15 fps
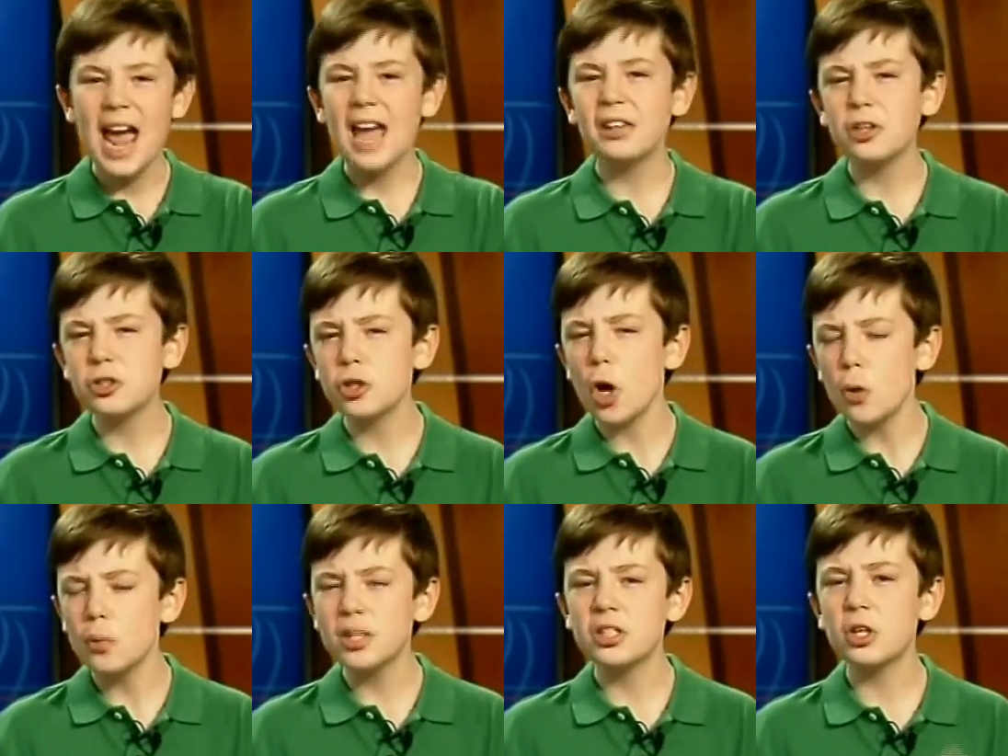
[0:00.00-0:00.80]
and there's
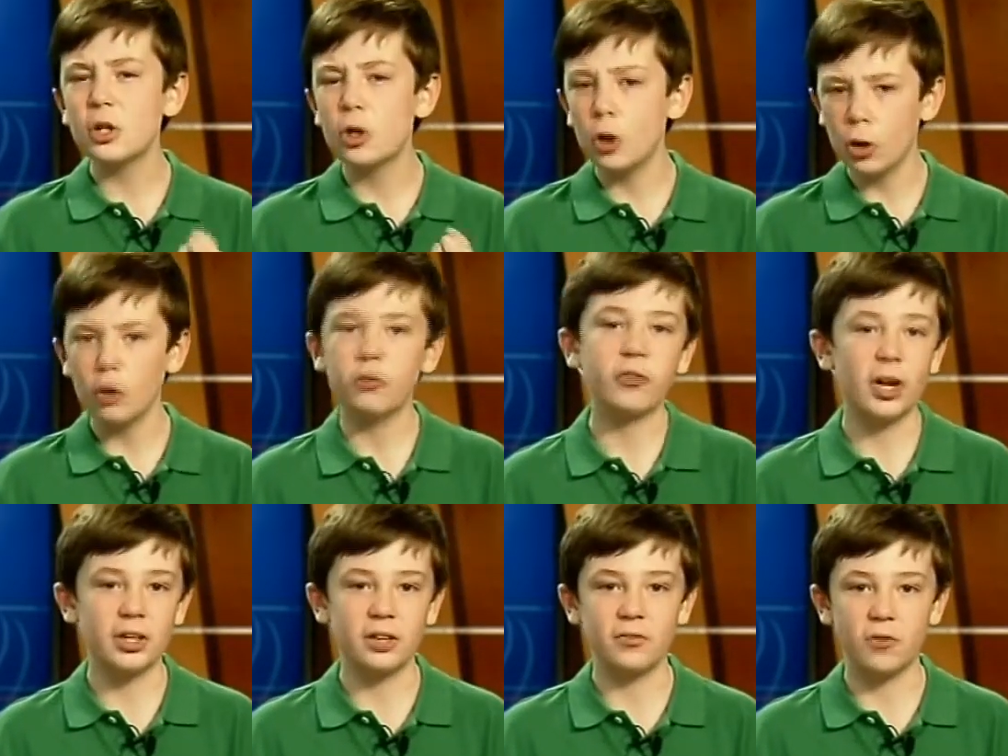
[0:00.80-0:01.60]
always a
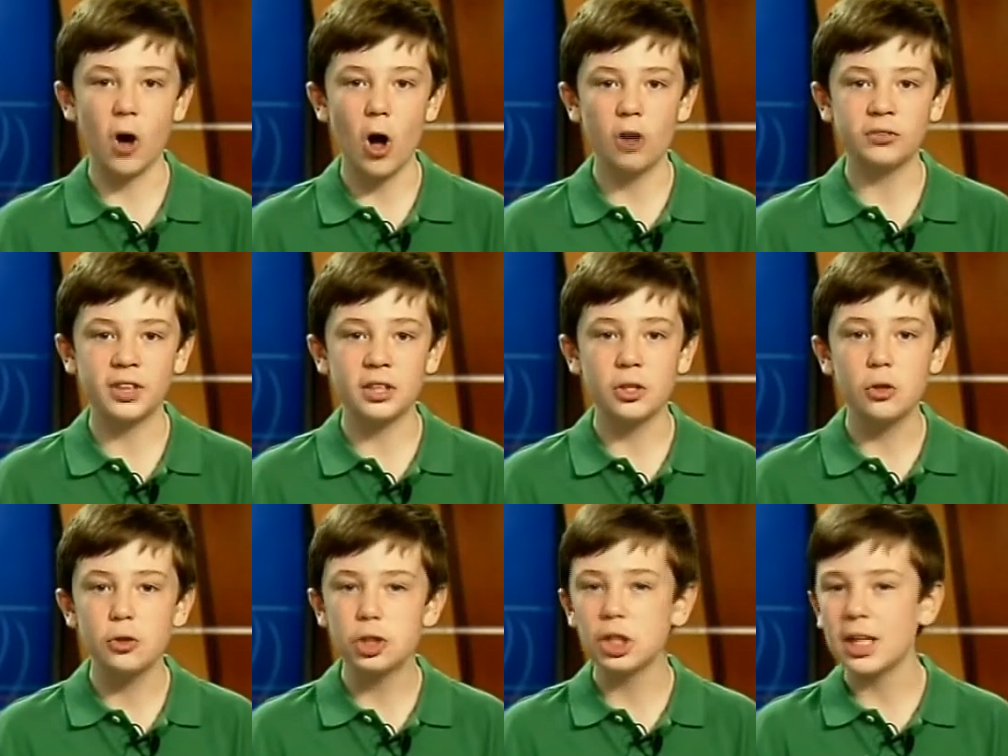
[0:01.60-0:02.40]
girlfriend involved and
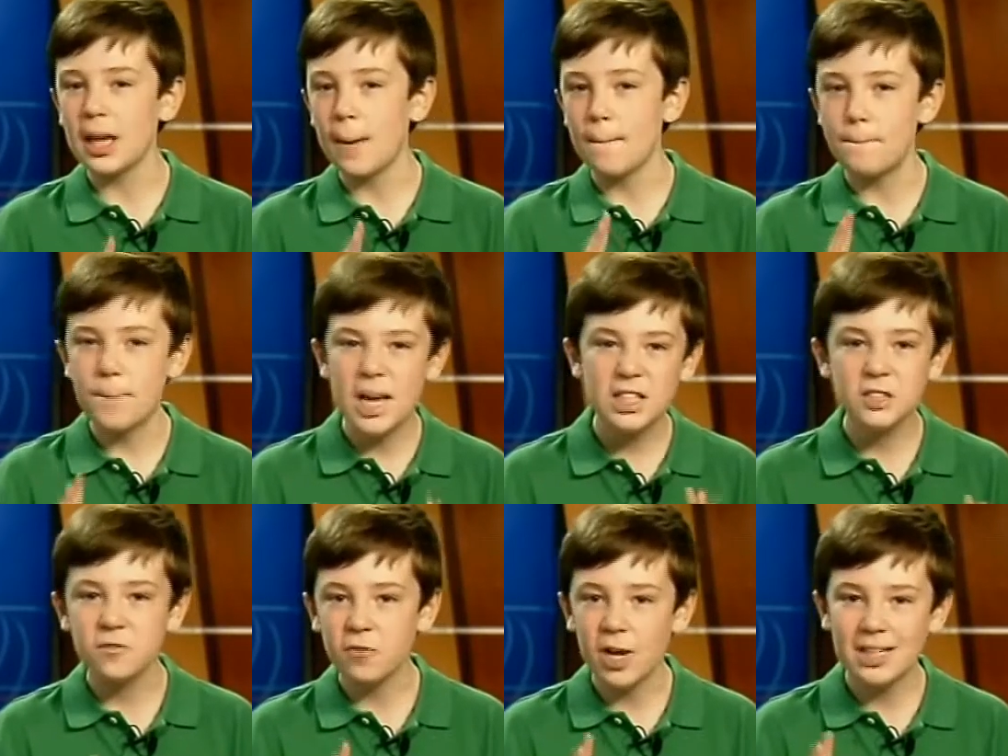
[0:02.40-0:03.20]
usually a
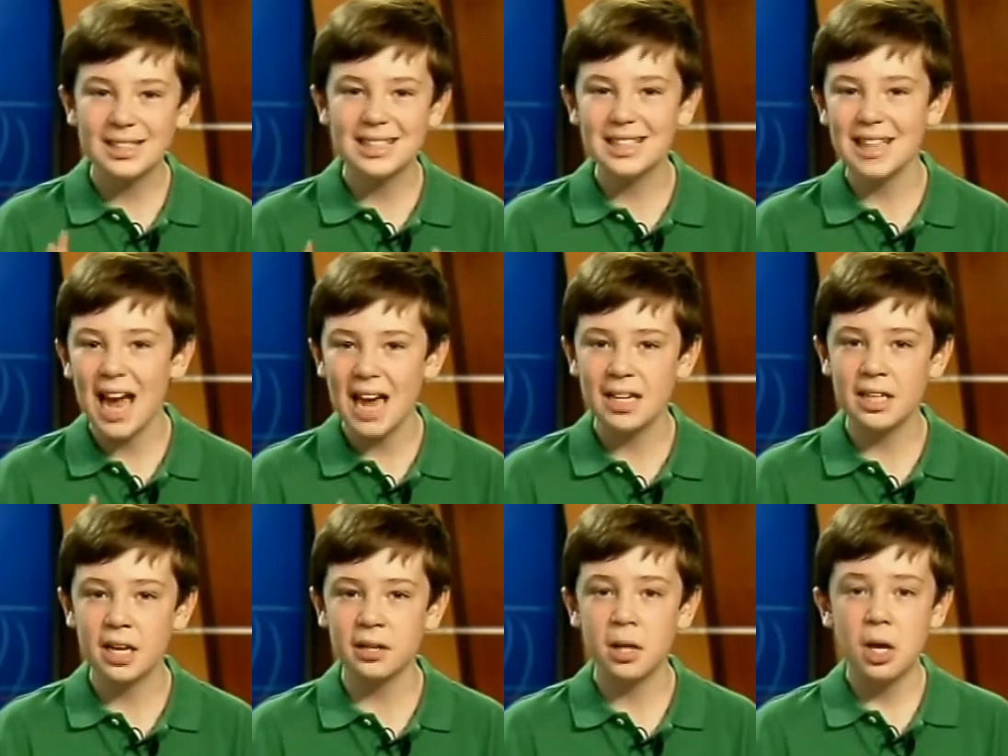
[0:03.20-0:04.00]
best friend
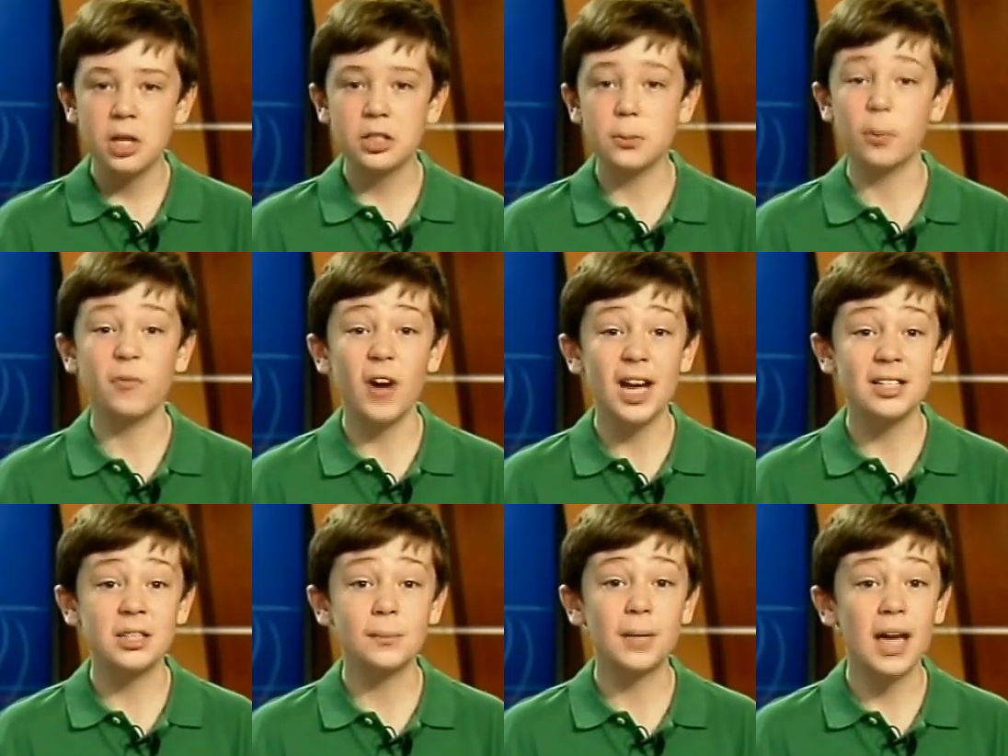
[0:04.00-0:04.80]
sidekick to
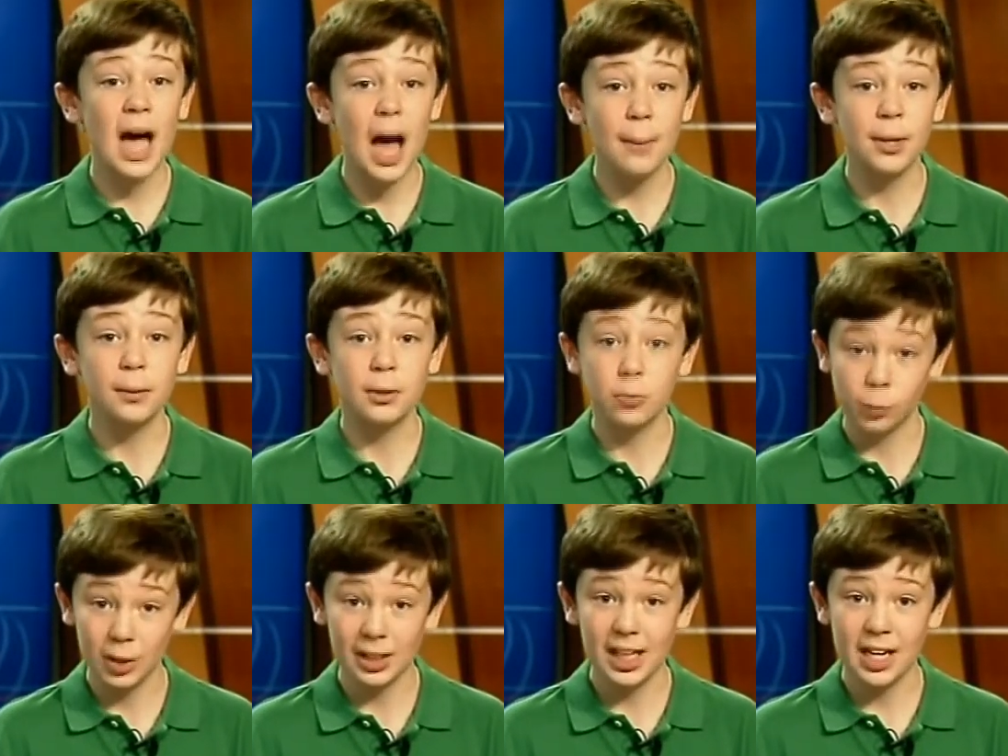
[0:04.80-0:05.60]
provide some comic
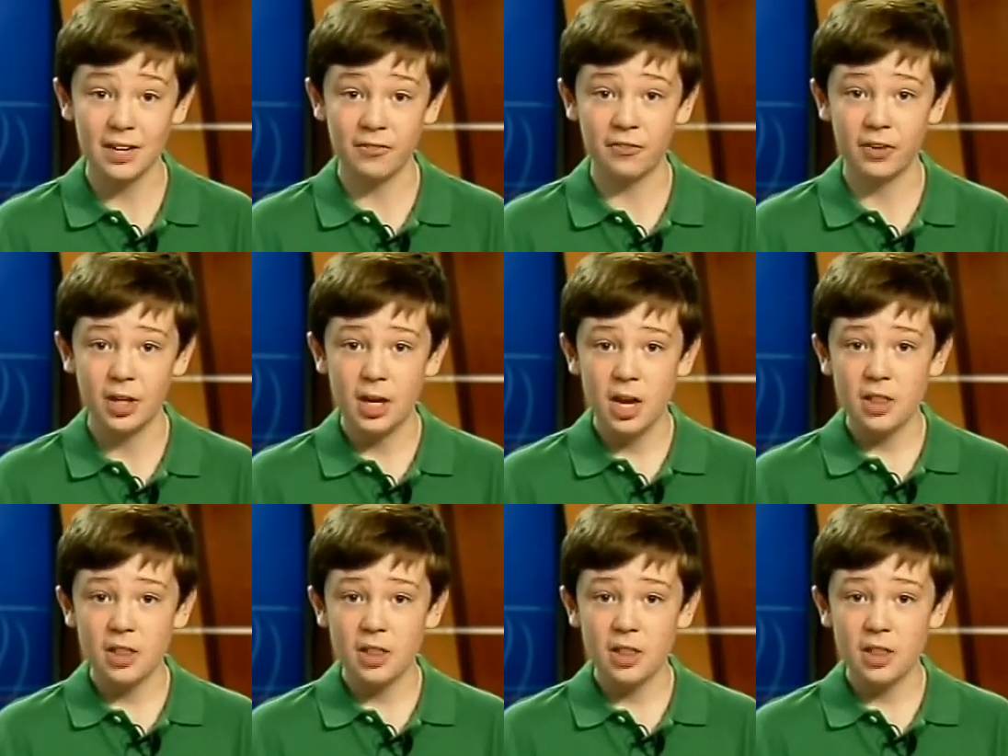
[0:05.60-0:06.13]
relief.